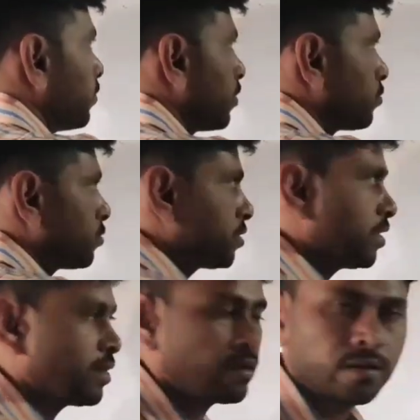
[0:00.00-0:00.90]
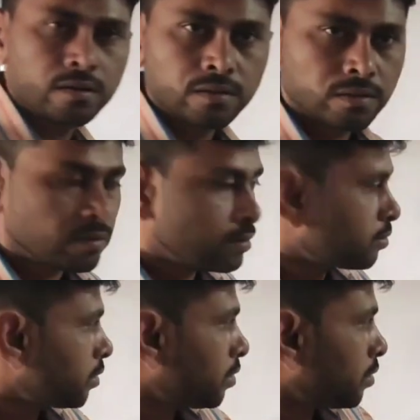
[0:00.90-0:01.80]
we have to see here.
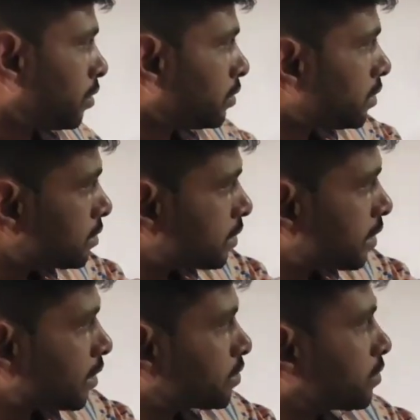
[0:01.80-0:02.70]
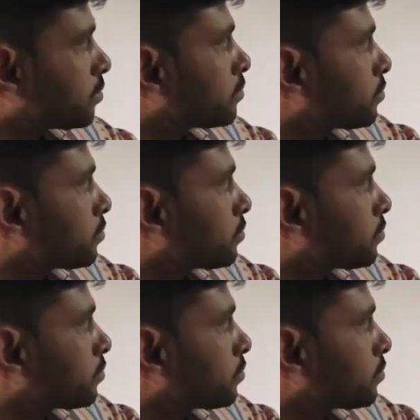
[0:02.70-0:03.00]
In this reaction,